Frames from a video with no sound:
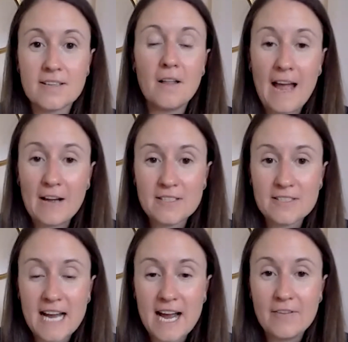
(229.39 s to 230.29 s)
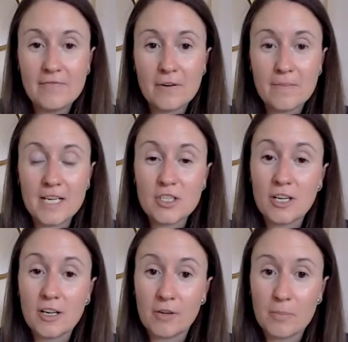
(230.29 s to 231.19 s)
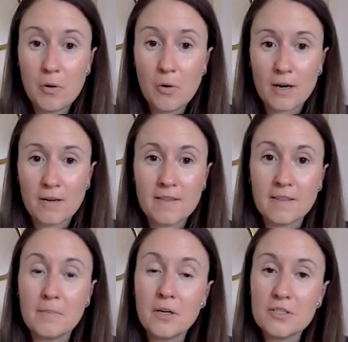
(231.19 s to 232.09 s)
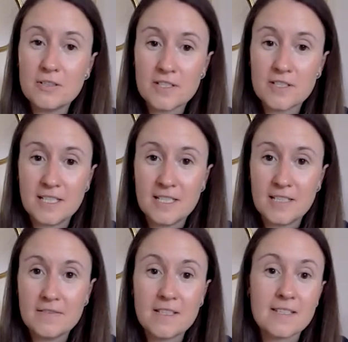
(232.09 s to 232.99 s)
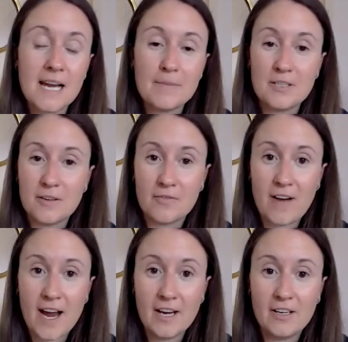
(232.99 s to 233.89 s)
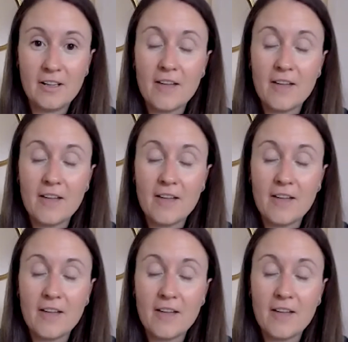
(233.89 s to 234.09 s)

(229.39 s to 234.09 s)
allows us to have information in a report that the person receives that's kept in their file,